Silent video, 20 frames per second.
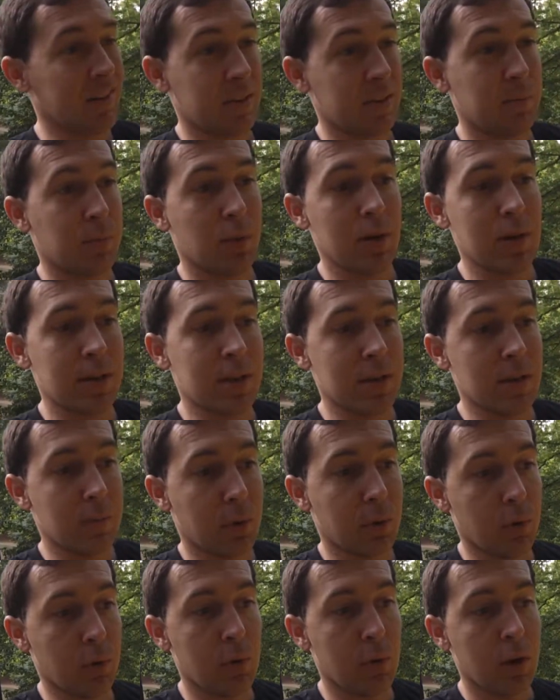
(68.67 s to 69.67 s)
It's pretty
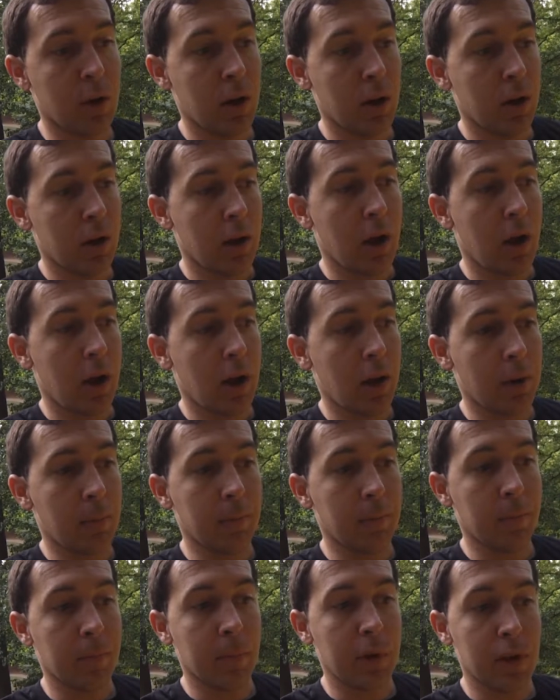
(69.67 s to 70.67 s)
simple.
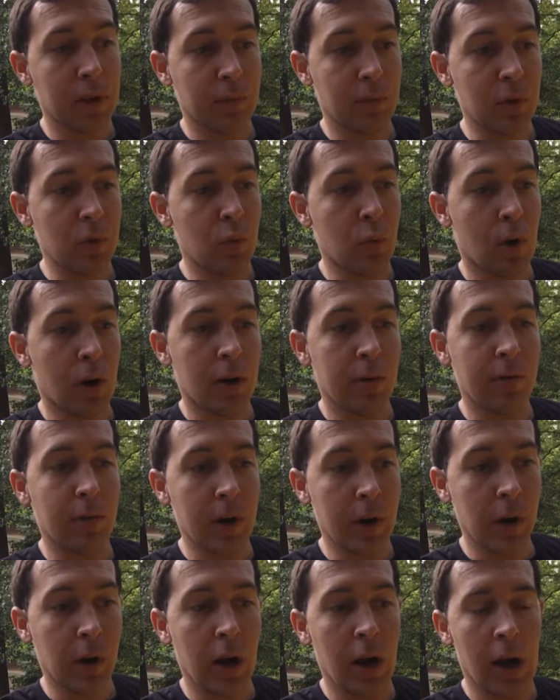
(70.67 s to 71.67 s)
If you want to
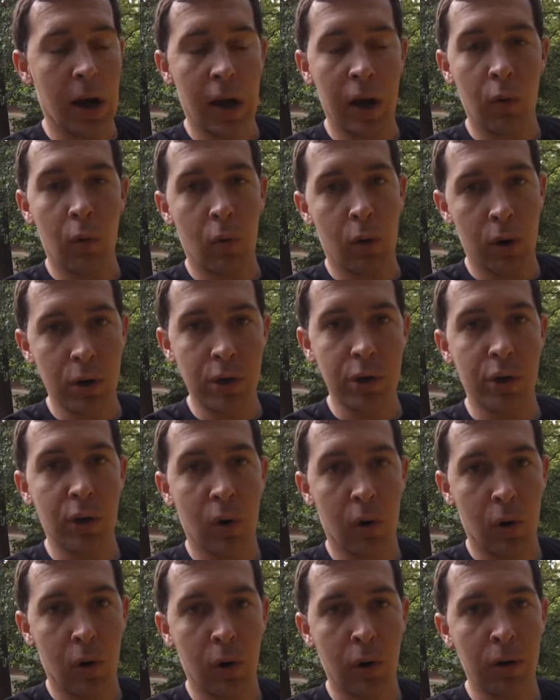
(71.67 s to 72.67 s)
figure out how to wash a
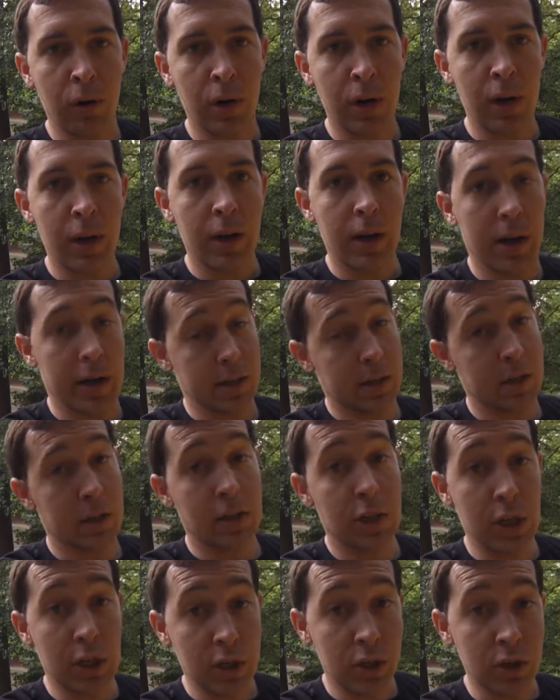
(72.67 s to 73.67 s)
car, I
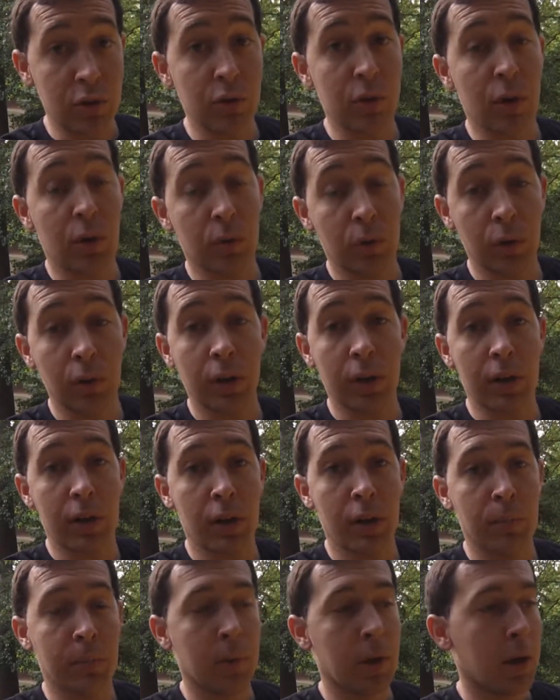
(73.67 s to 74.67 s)
suggest you go look it
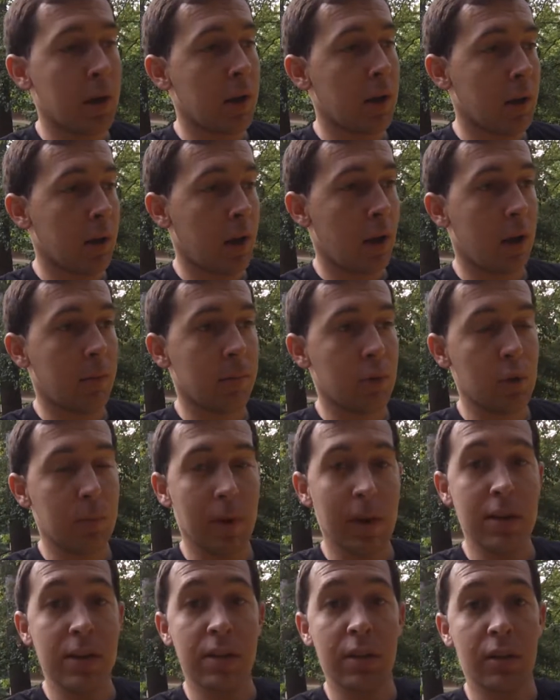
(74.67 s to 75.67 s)
up. You
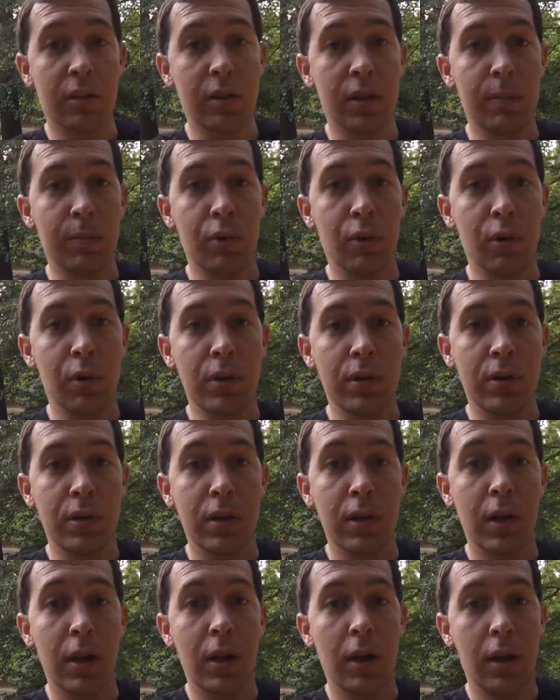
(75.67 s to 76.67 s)
basically put
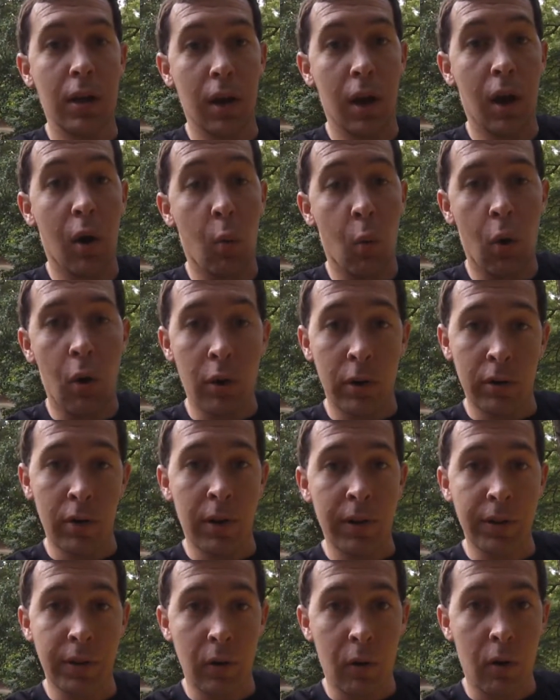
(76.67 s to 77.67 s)
water
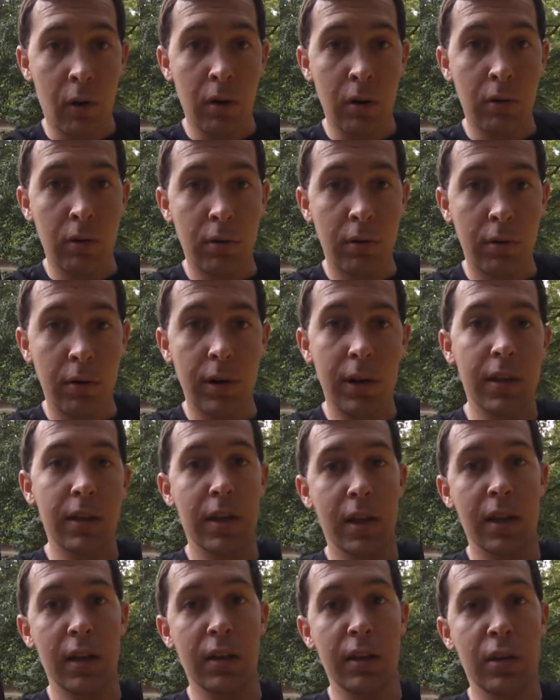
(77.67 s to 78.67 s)
on the car, and
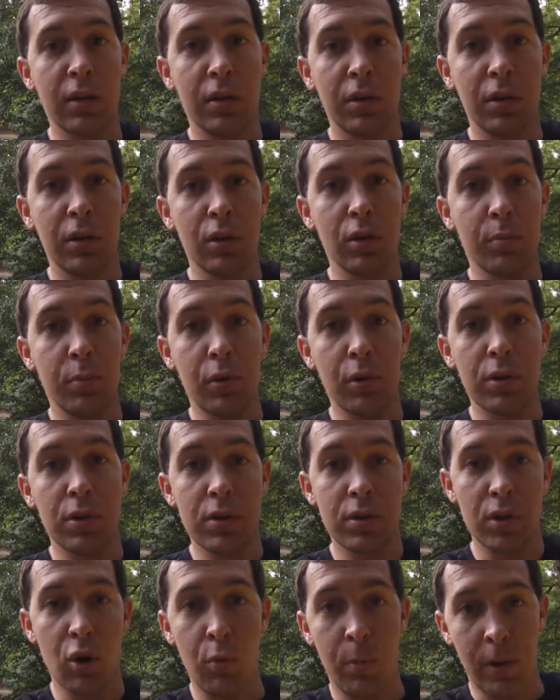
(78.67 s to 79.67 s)
then you put
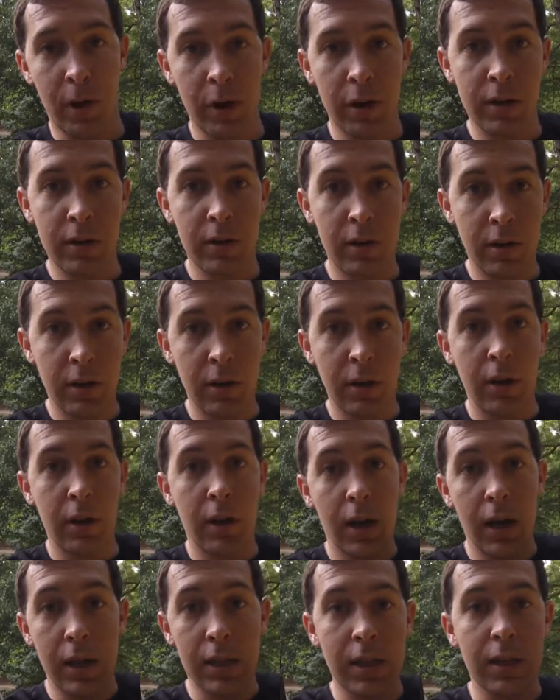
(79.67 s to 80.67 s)
soap on it,
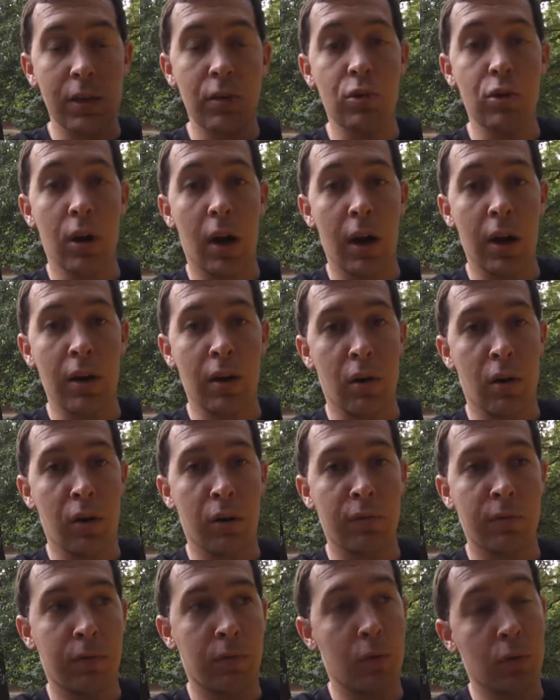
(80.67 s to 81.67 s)
and then you dry it off,
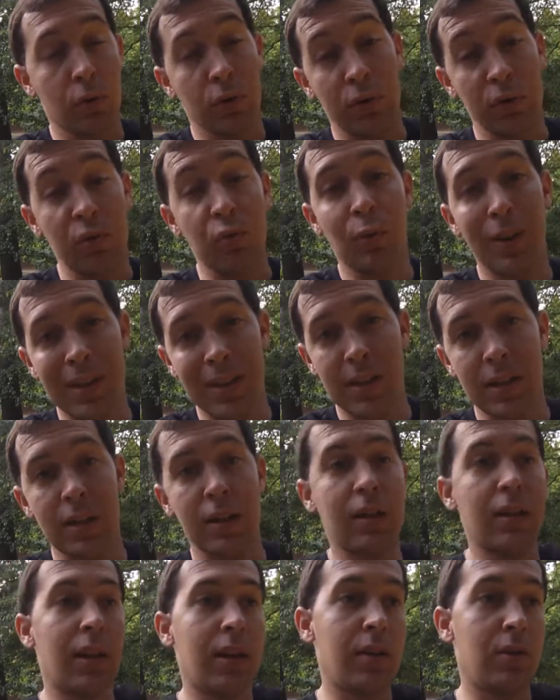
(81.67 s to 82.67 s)
or you rinse it,
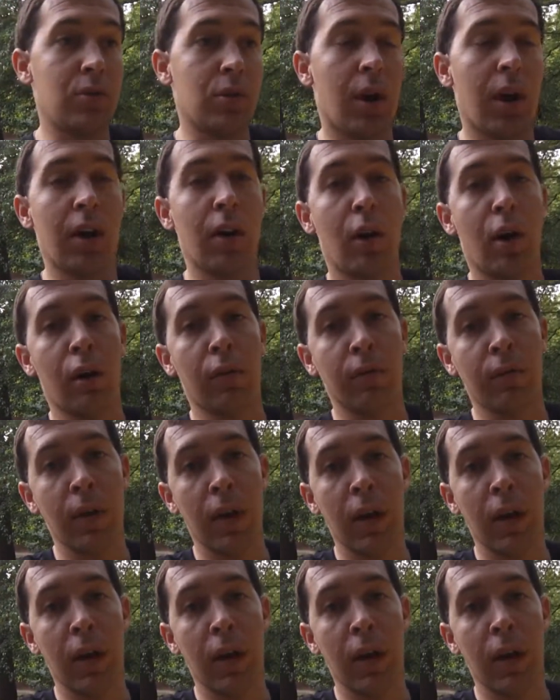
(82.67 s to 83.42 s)
then you dry it off.